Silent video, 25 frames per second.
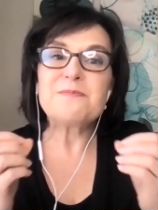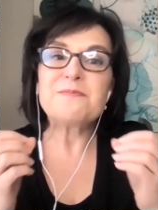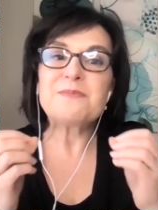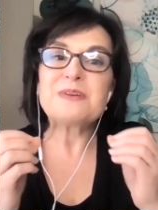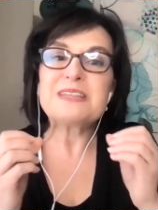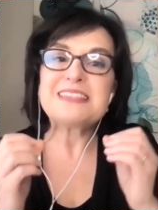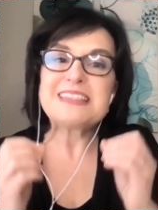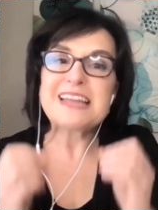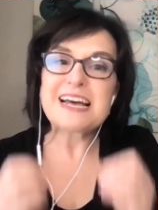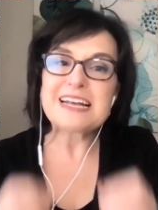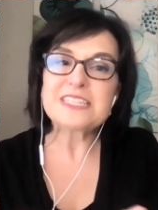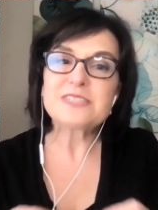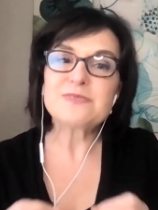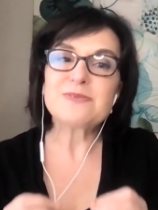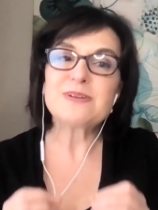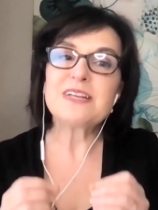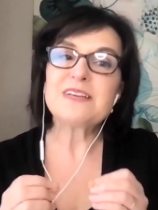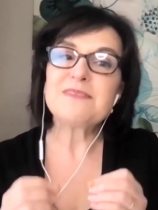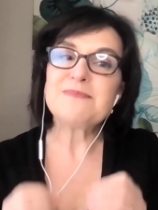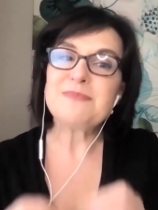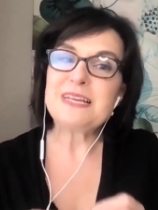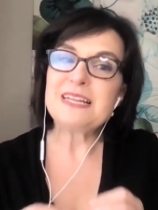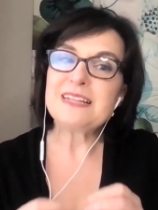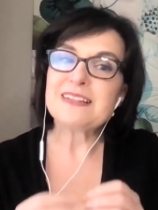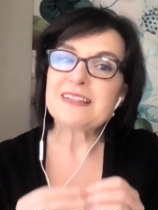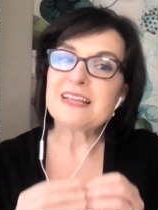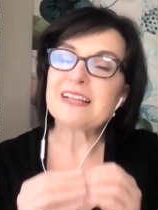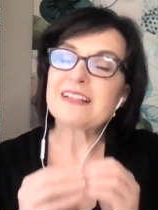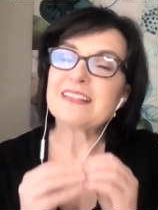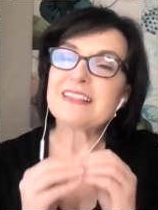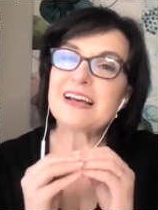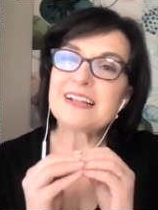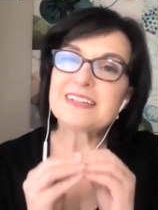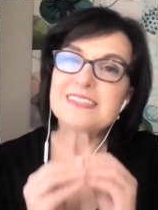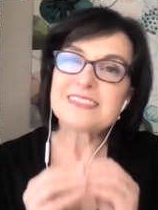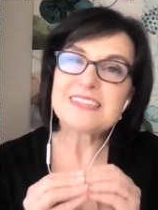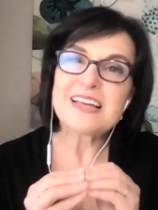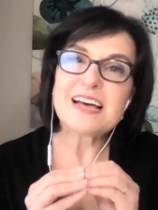But that's what I mean. Like,
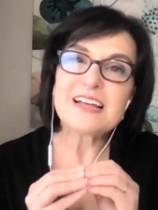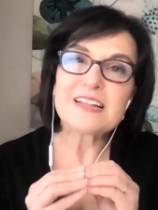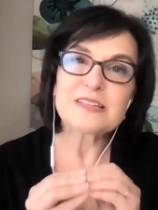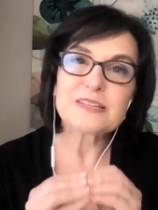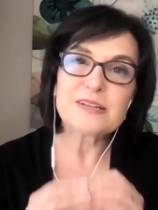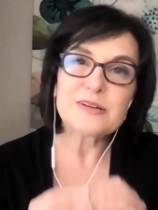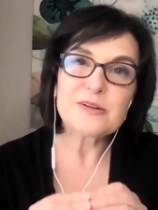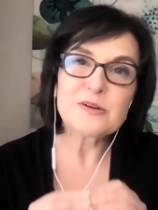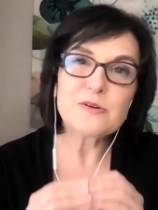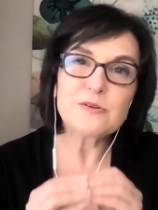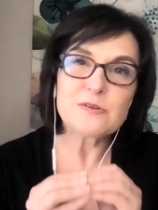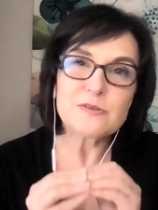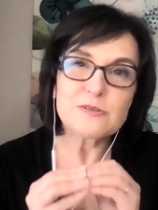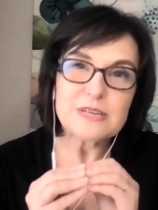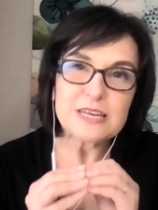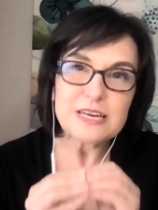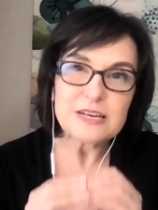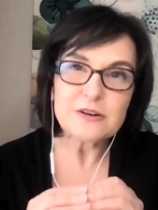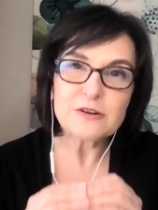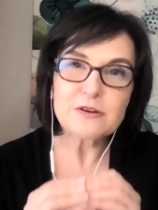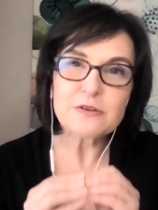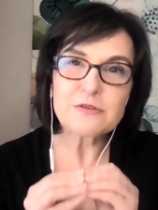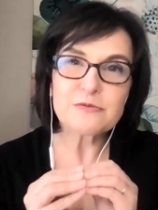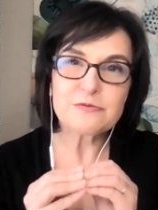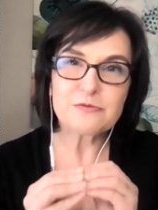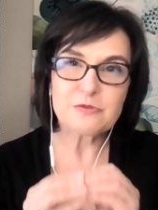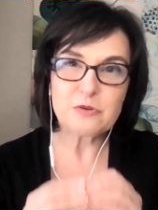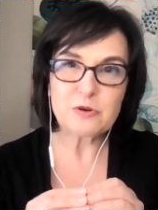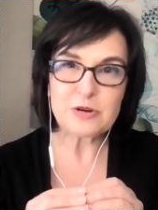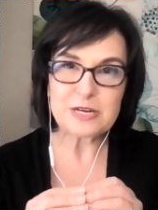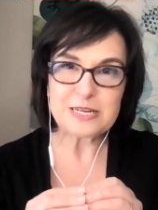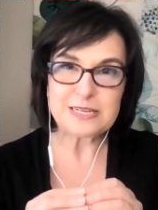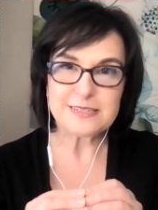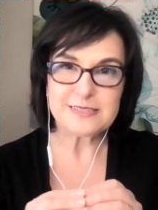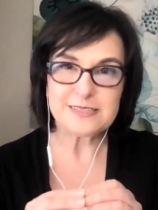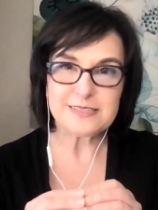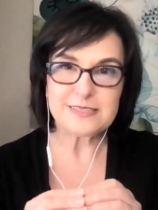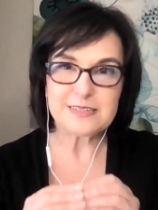that's that little inner
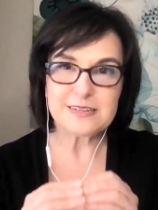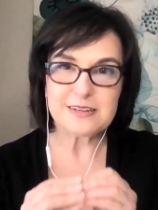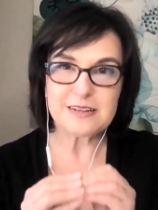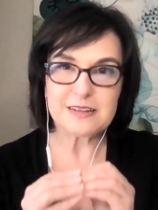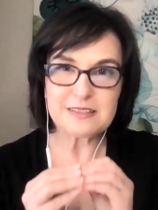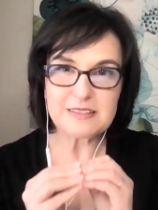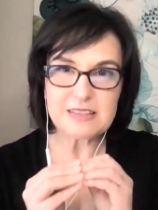voice